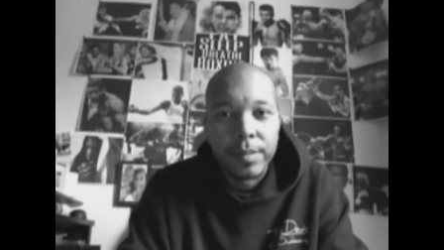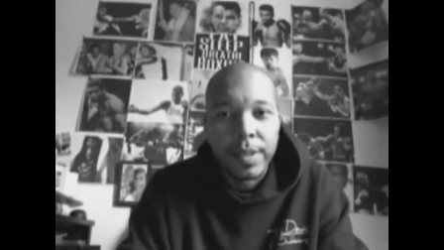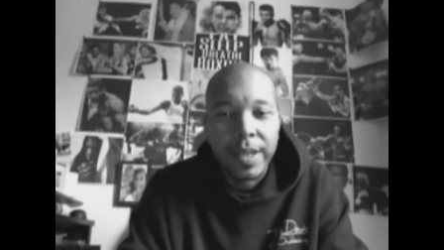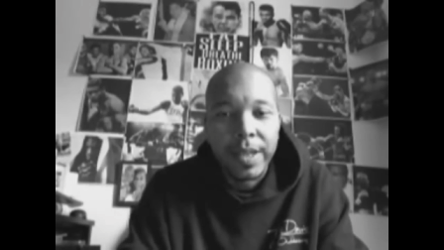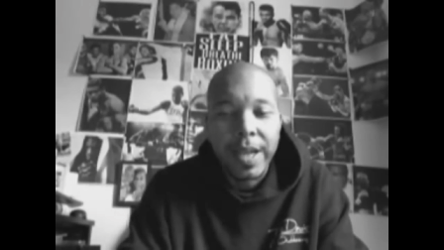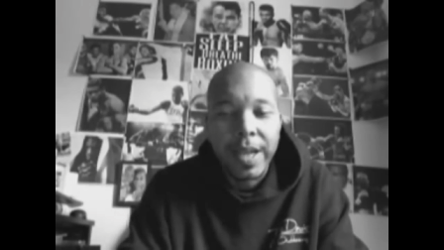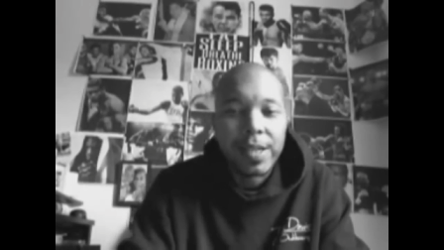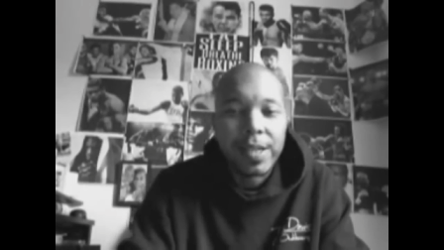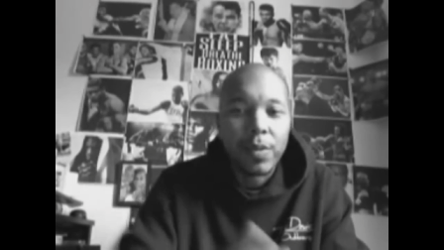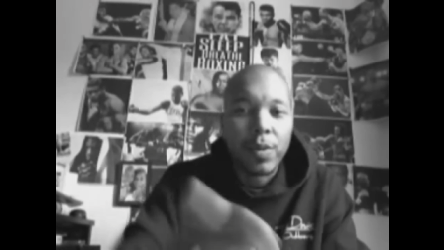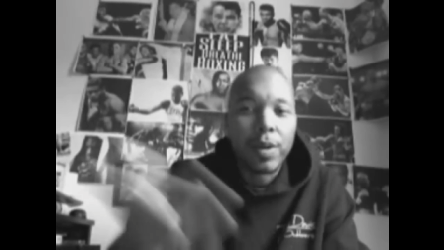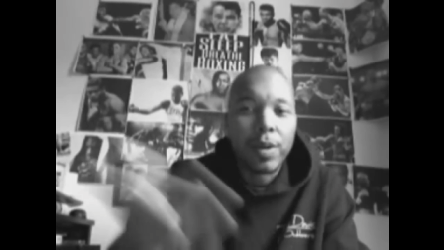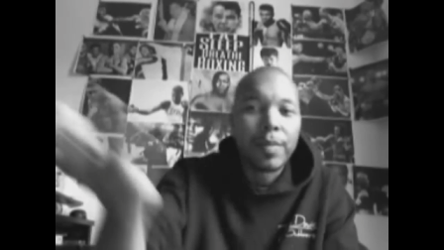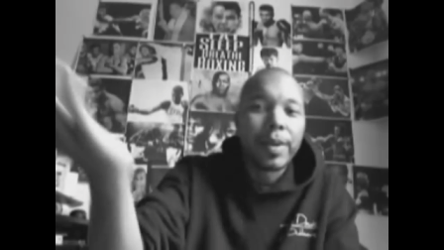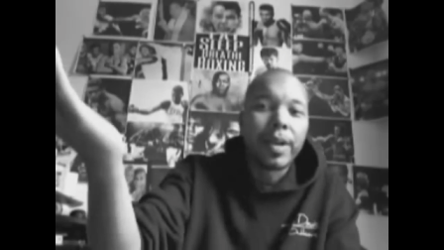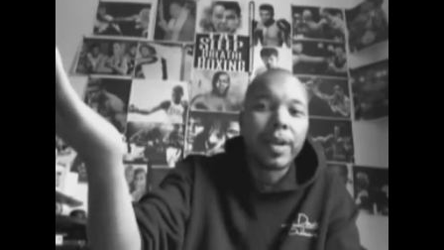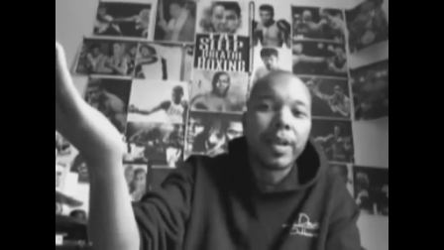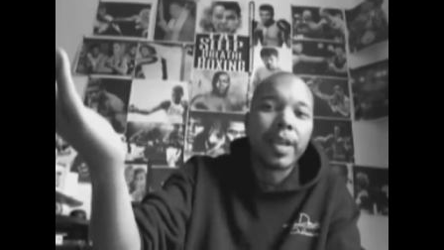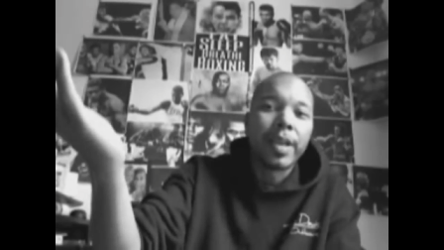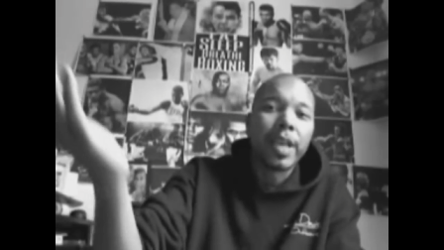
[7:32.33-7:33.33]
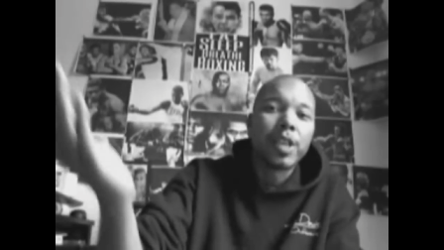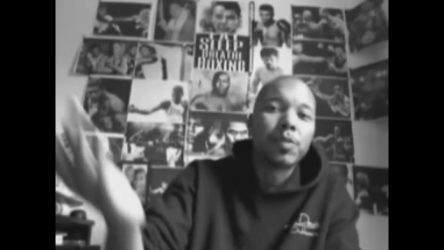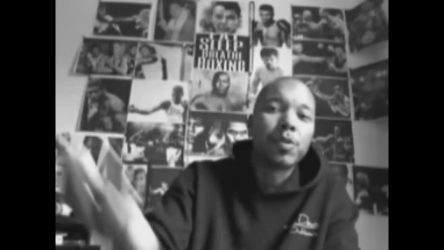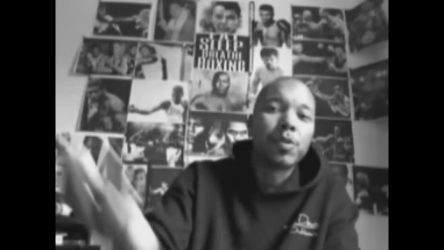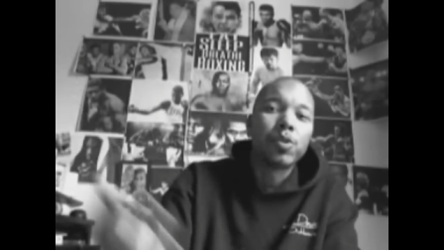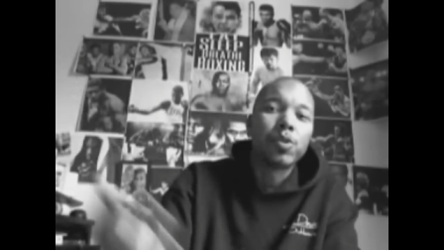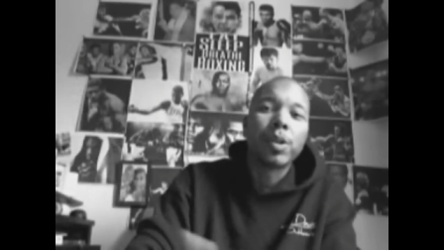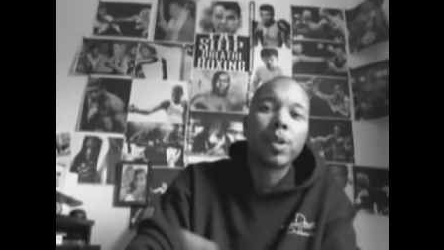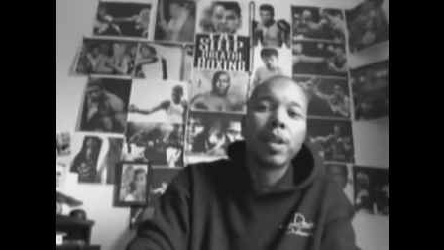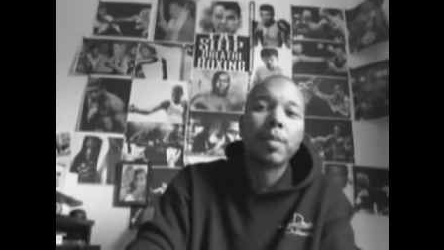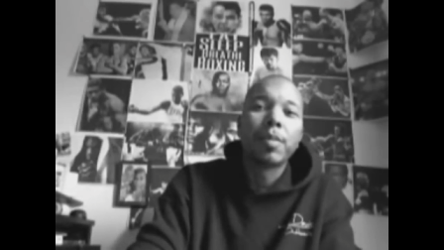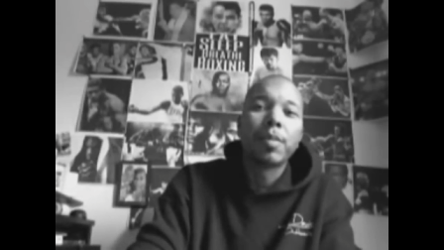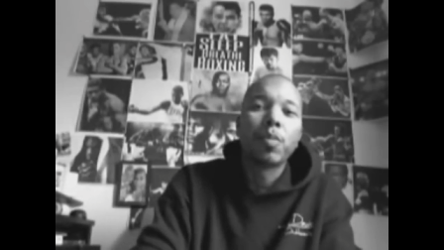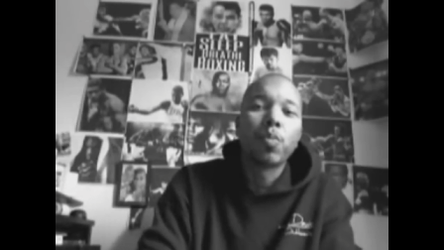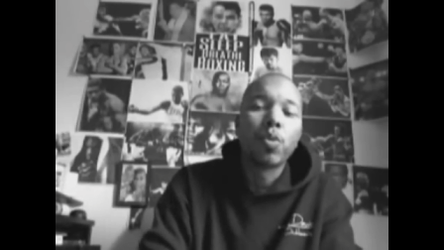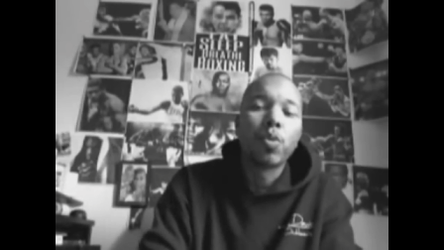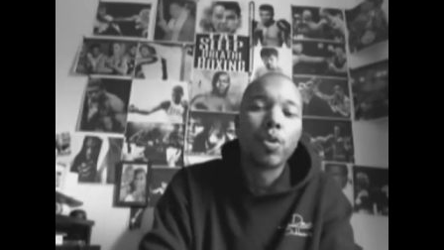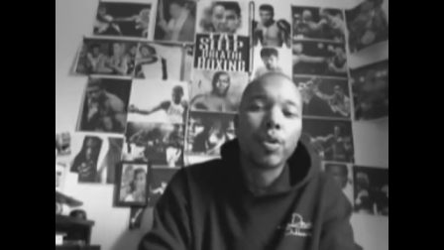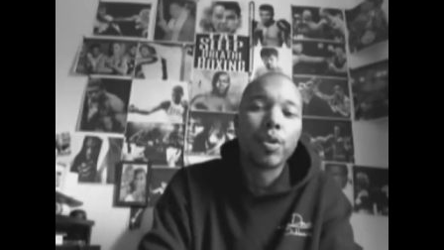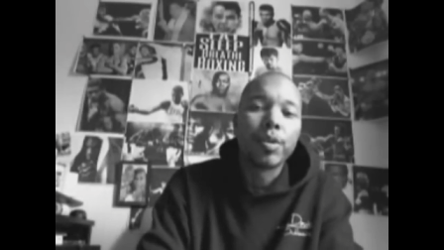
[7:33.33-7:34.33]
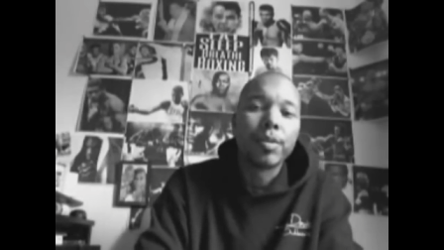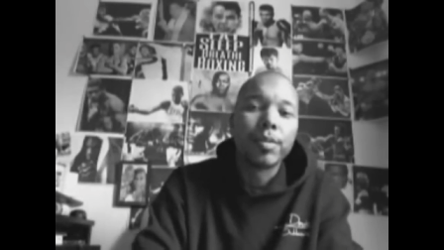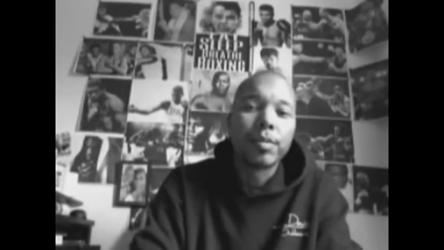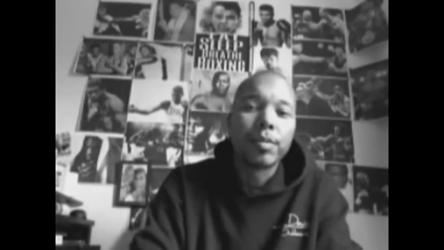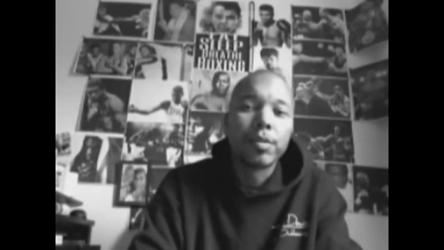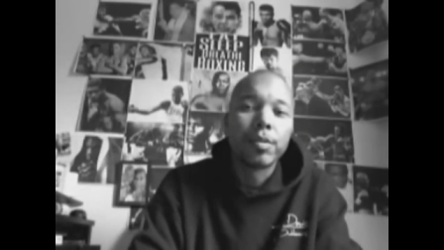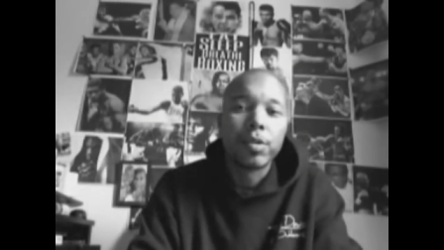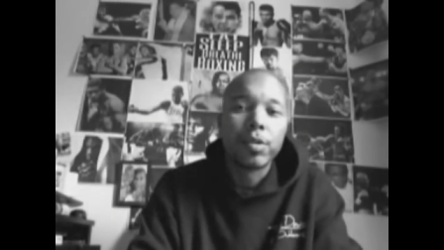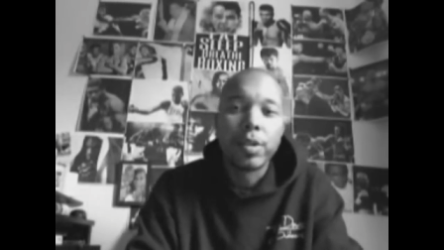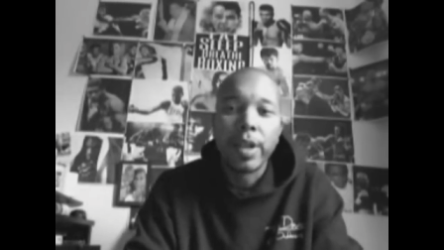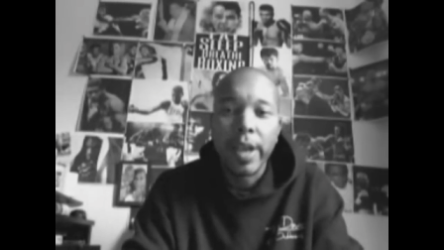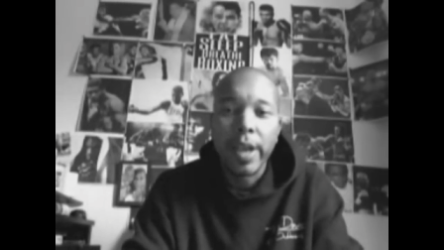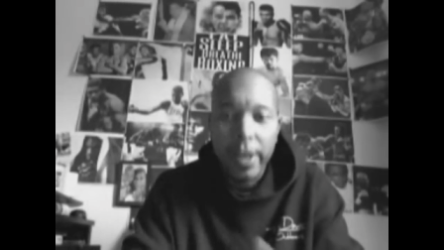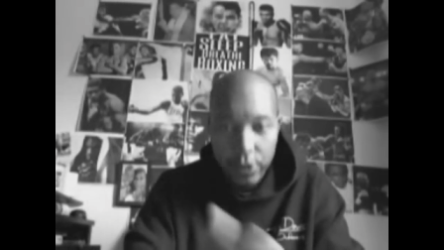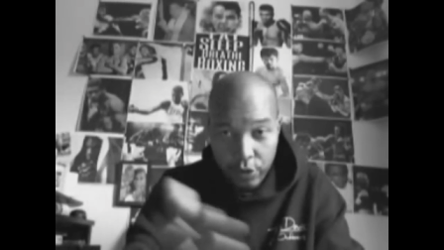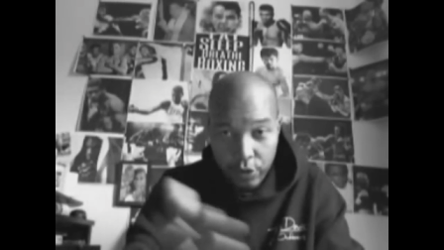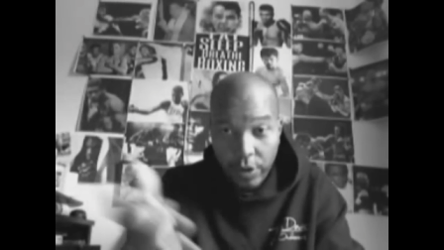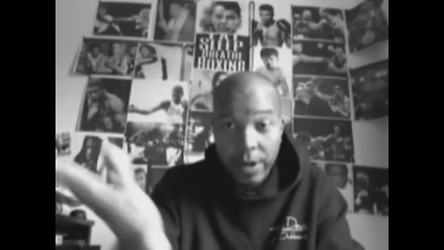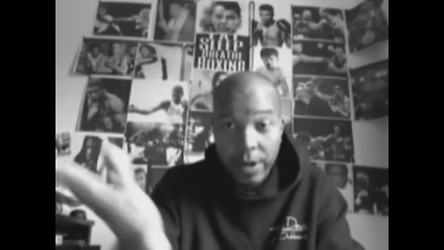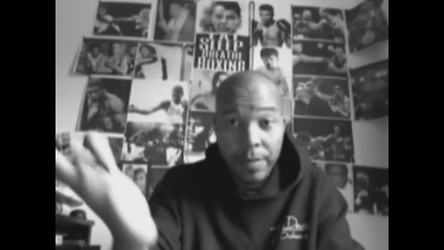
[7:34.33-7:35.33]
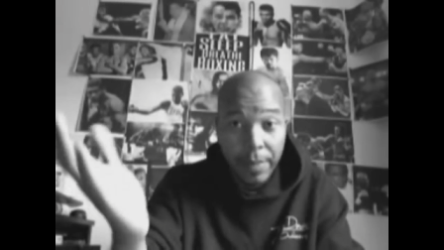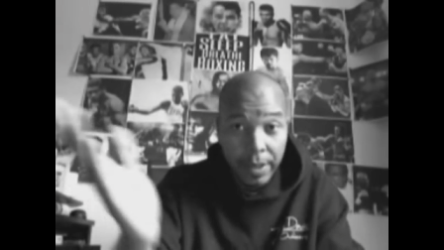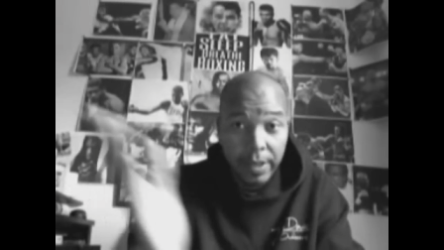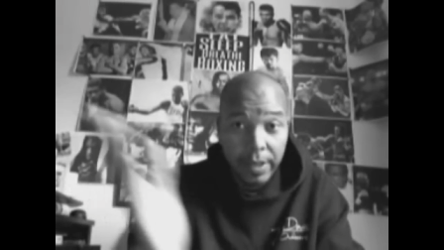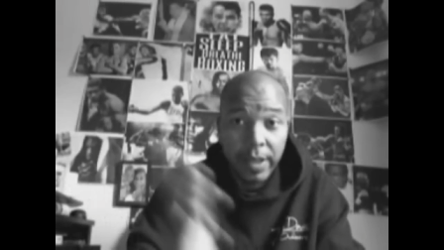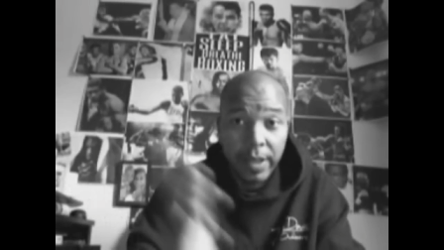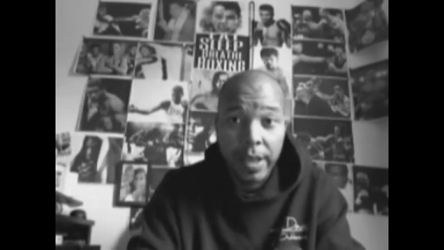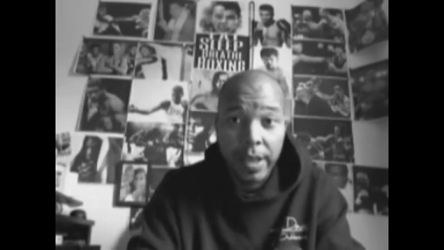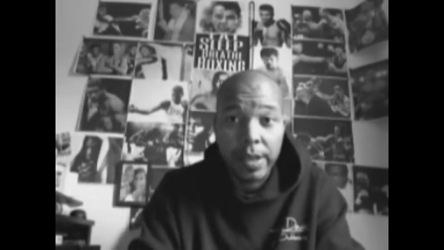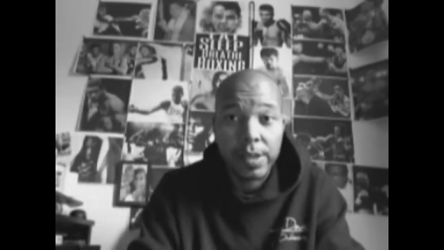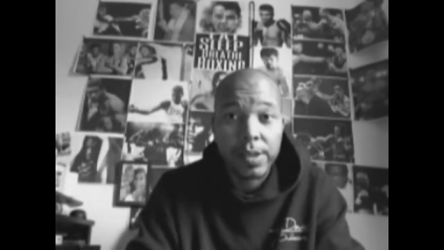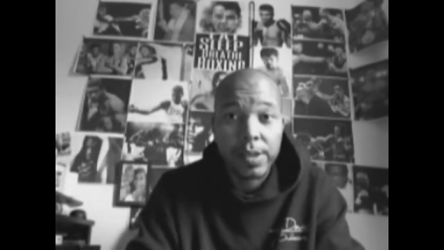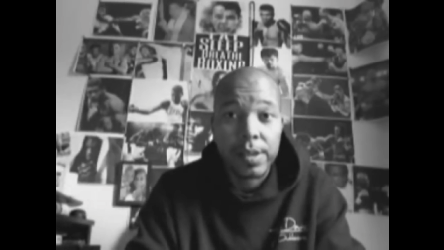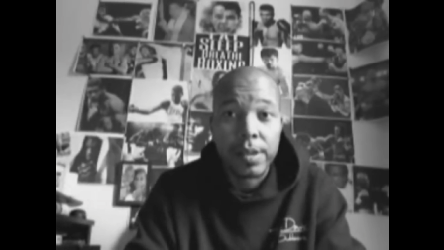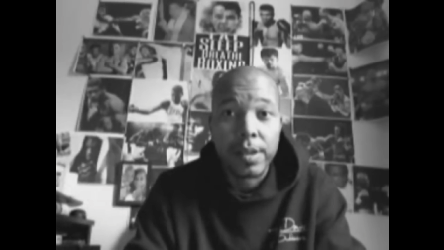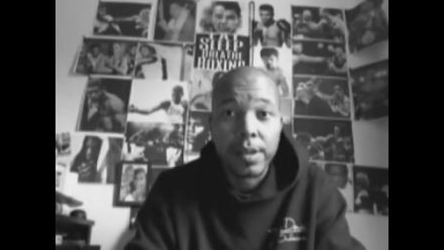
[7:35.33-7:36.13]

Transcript: the guys that want to make a case between him and Ward, go ahead, try to make the case.